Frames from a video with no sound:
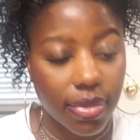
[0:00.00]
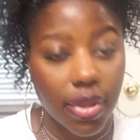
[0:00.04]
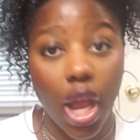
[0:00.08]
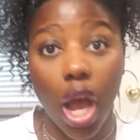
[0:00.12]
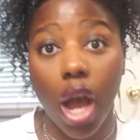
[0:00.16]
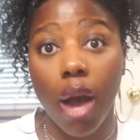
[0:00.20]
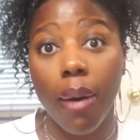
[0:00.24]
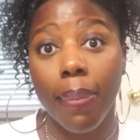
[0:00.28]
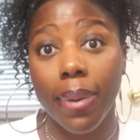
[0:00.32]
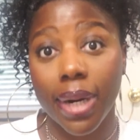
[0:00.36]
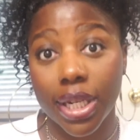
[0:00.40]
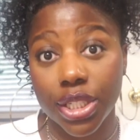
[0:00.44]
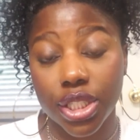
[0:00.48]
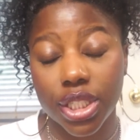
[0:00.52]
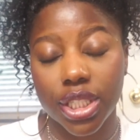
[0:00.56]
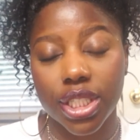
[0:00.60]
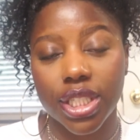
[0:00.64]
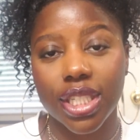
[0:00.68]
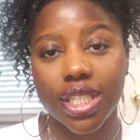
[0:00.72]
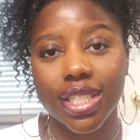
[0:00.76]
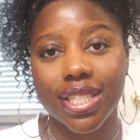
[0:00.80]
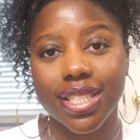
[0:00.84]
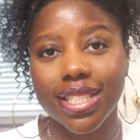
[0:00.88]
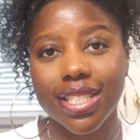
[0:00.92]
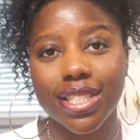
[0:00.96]
a bunch of
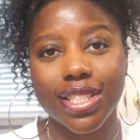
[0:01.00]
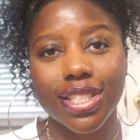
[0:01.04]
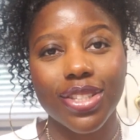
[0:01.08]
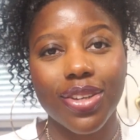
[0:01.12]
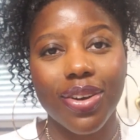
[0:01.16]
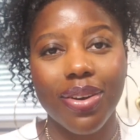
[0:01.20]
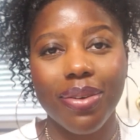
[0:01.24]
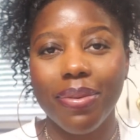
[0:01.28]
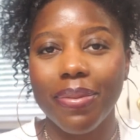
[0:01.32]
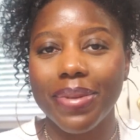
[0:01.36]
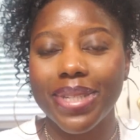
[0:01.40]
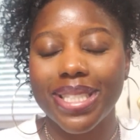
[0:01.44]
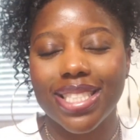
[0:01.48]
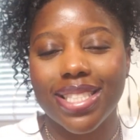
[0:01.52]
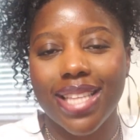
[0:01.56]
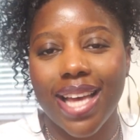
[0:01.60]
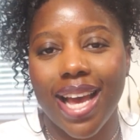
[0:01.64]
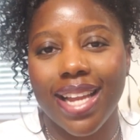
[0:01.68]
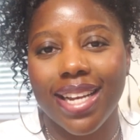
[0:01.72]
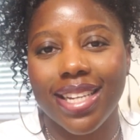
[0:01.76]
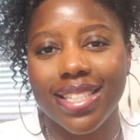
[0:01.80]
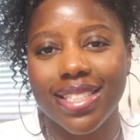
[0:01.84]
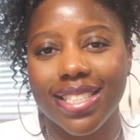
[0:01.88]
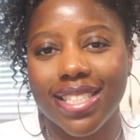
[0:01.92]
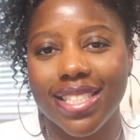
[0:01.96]
years, and so I'm
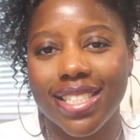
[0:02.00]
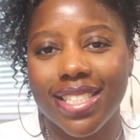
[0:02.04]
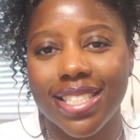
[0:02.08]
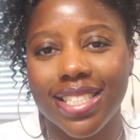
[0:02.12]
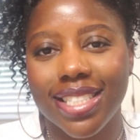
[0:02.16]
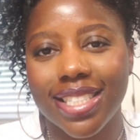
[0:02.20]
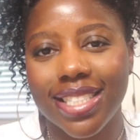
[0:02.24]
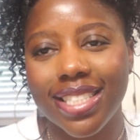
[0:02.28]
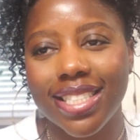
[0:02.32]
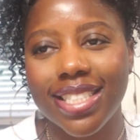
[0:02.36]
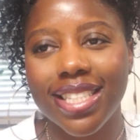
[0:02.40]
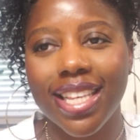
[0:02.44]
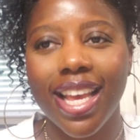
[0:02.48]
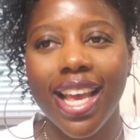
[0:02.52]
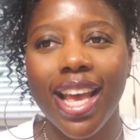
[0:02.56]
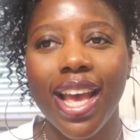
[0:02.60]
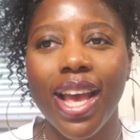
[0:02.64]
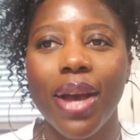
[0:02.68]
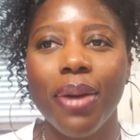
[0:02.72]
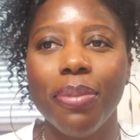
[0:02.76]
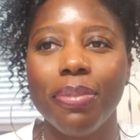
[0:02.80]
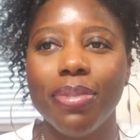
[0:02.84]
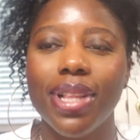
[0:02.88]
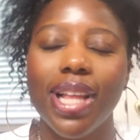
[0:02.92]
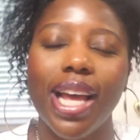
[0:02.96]
excited to just
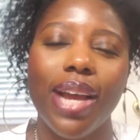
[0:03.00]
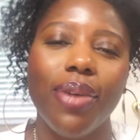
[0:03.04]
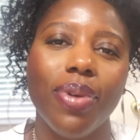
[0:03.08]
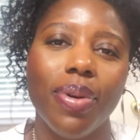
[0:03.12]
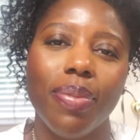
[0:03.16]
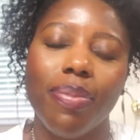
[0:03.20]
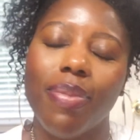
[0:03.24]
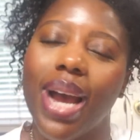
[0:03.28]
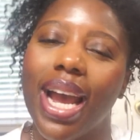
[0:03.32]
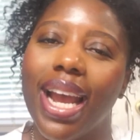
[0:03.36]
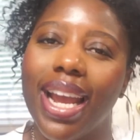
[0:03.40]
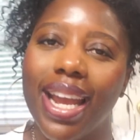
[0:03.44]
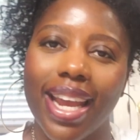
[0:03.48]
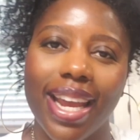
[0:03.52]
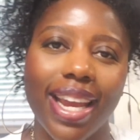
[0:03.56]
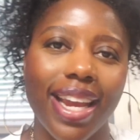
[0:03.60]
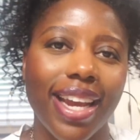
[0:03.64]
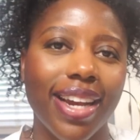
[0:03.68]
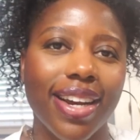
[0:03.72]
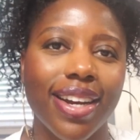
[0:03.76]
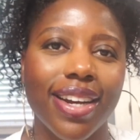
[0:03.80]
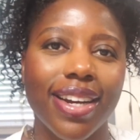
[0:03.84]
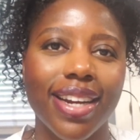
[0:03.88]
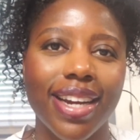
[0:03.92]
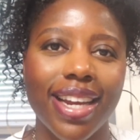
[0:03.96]
play with my
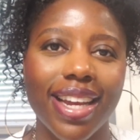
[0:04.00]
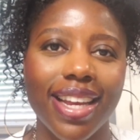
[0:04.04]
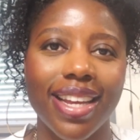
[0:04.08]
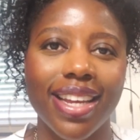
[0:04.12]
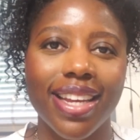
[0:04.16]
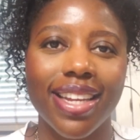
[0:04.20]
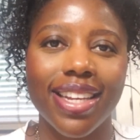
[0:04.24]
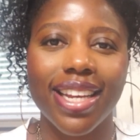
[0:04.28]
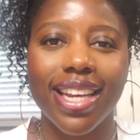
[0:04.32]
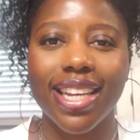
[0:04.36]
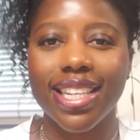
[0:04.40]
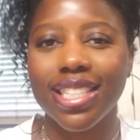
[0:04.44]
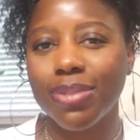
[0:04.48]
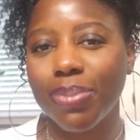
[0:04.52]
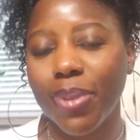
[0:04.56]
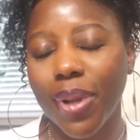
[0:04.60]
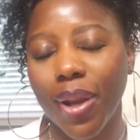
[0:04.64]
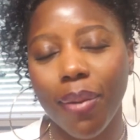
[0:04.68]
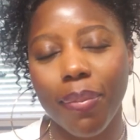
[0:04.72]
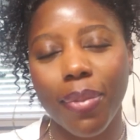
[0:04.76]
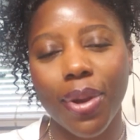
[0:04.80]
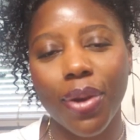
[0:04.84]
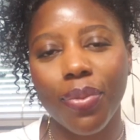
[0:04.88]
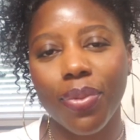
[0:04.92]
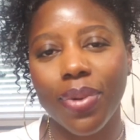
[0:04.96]
hair and
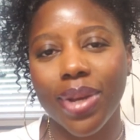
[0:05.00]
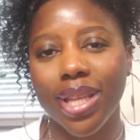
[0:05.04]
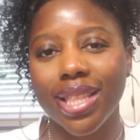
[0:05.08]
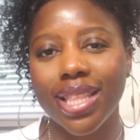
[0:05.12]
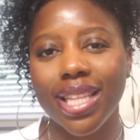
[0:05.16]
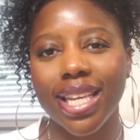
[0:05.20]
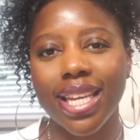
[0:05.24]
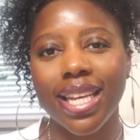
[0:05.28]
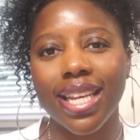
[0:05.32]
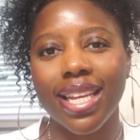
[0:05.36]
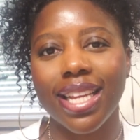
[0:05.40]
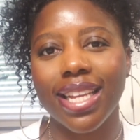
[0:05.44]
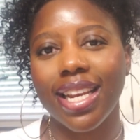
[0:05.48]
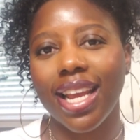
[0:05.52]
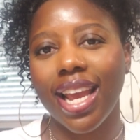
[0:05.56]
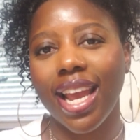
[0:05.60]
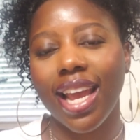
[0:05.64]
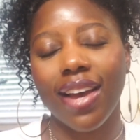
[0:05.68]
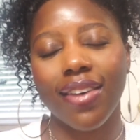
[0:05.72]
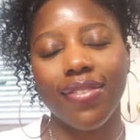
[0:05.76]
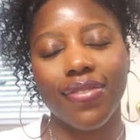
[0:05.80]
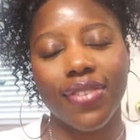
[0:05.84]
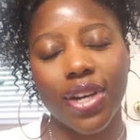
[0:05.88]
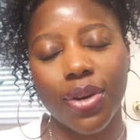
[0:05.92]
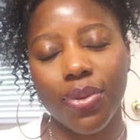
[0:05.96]
experiment with it and
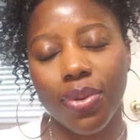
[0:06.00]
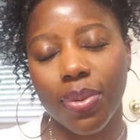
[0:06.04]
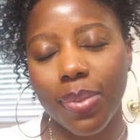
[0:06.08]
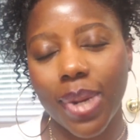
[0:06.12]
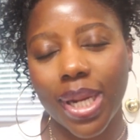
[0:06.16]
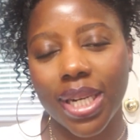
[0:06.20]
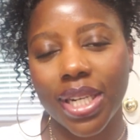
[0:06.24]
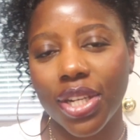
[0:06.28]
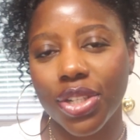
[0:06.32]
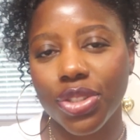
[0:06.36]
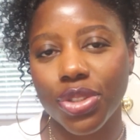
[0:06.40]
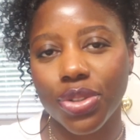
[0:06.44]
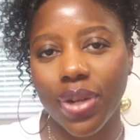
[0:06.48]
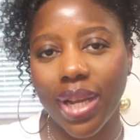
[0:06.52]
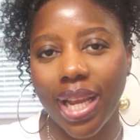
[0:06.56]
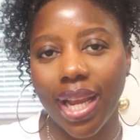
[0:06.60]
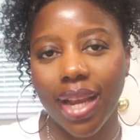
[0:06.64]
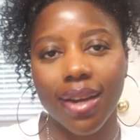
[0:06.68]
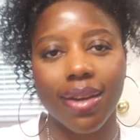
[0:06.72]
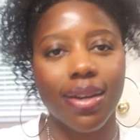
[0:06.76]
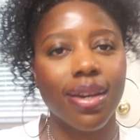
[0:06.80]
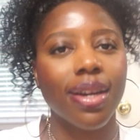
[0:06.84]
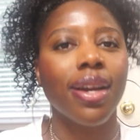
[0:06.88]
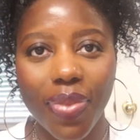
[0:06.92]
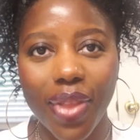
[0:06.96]
have fun with my natural
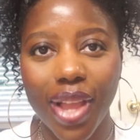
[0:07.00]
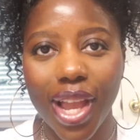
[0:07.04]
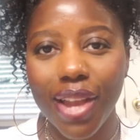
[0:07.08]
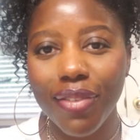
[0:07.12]
hair.